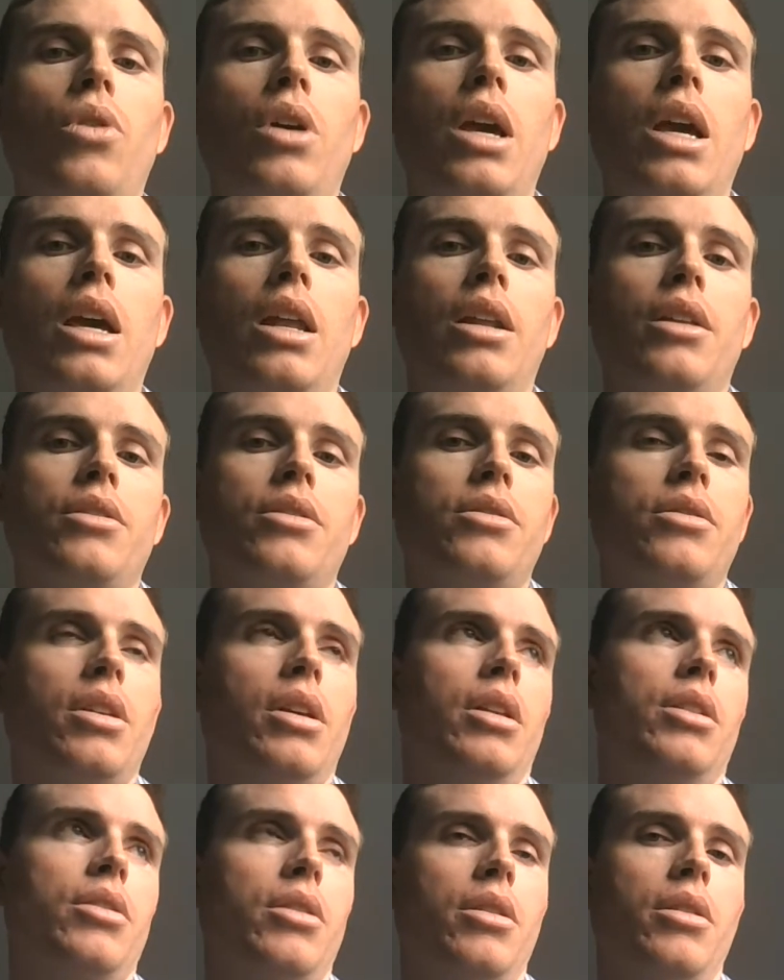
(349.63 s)
And it's
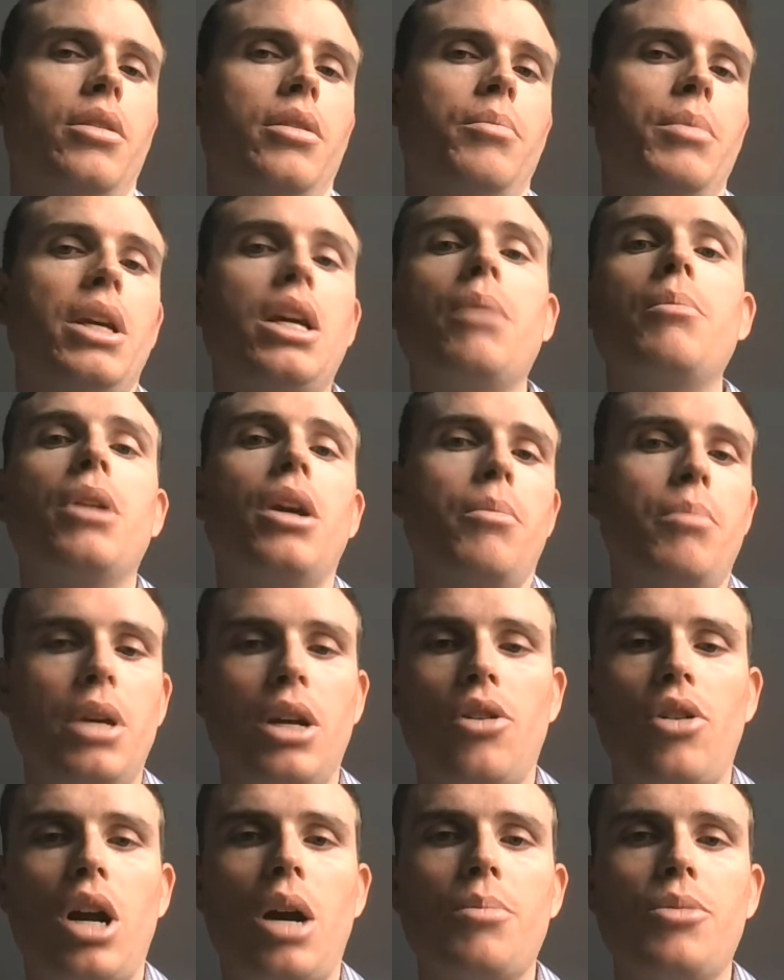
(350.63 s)
becoming a
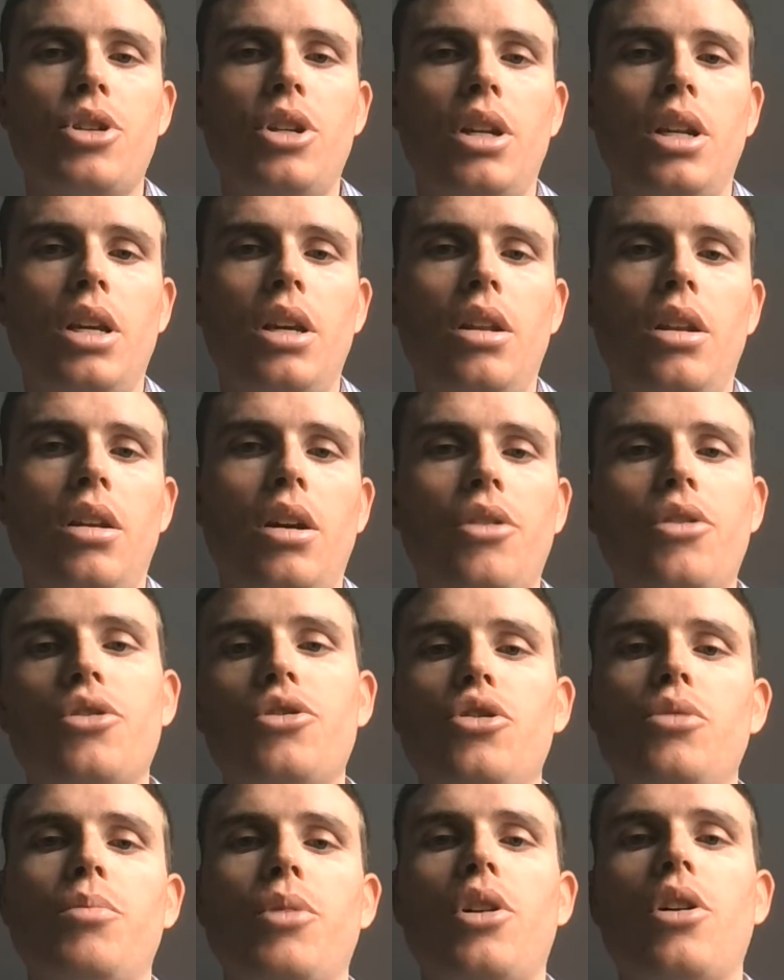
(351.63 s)
bigger option in other
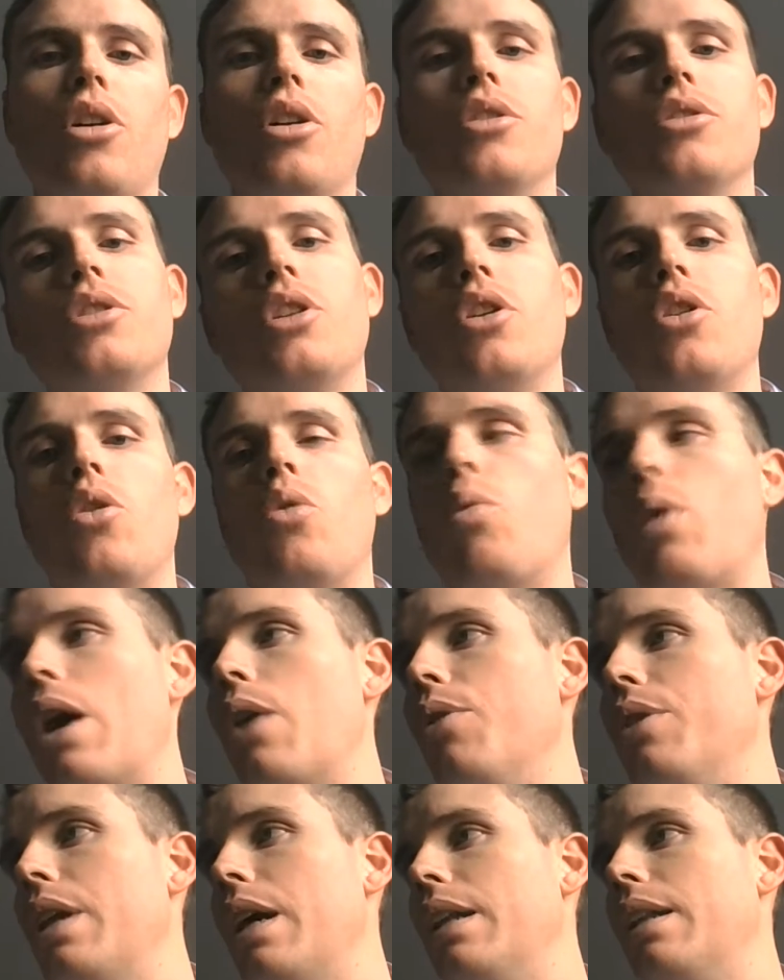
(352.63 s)
supercars. Why
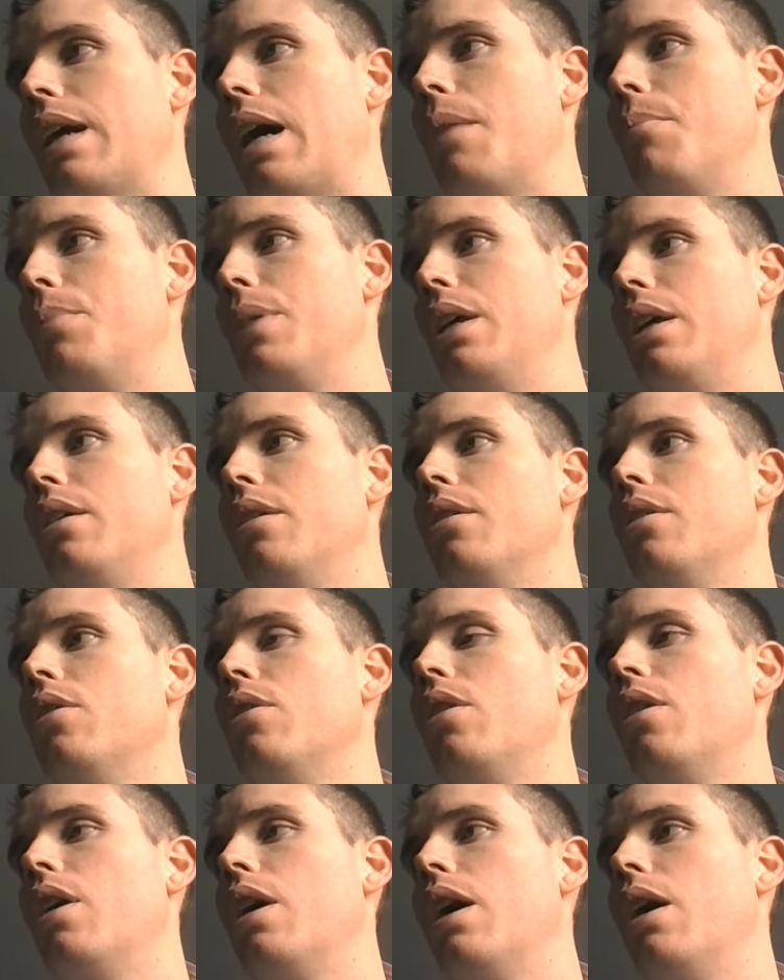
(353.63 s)
would that not be
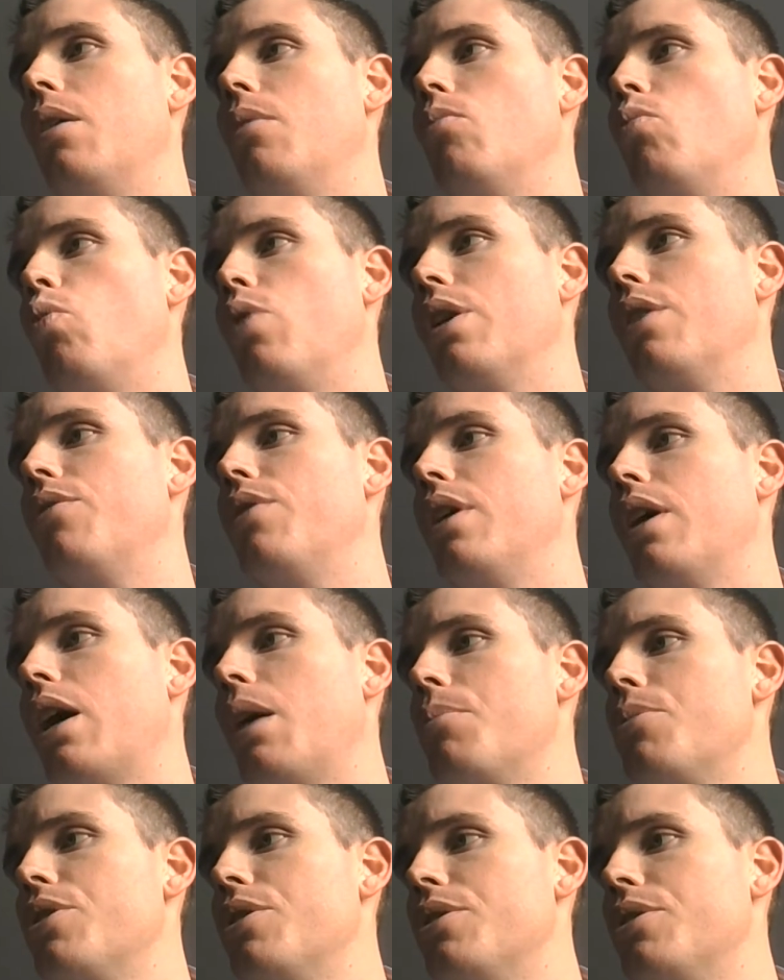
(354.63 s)
one of the
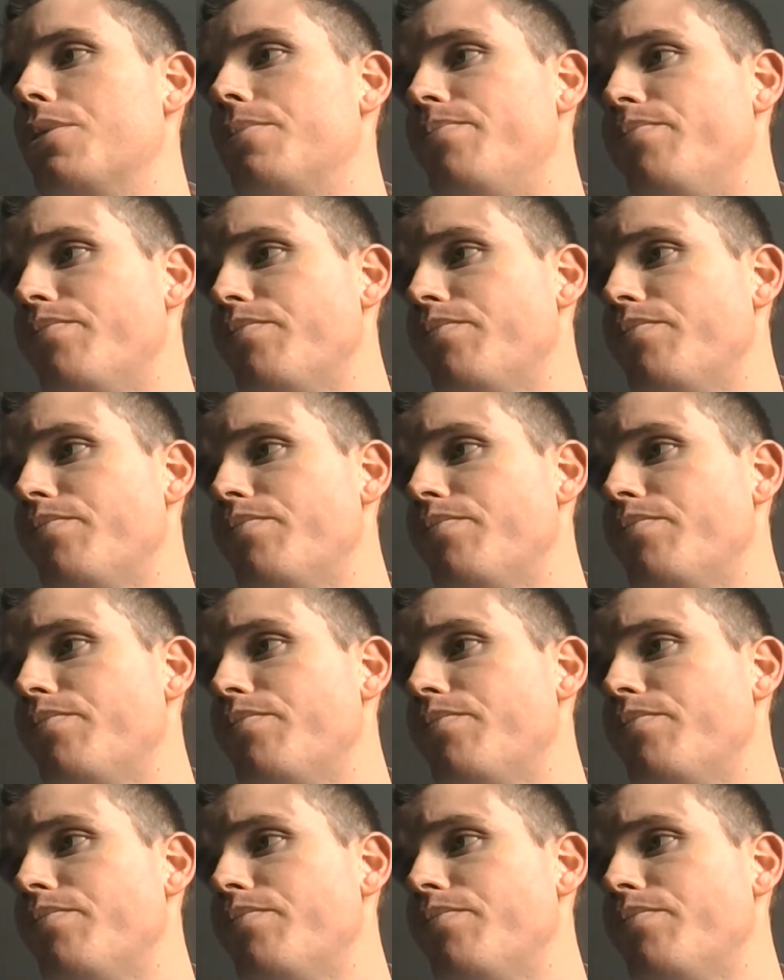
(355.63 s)
options?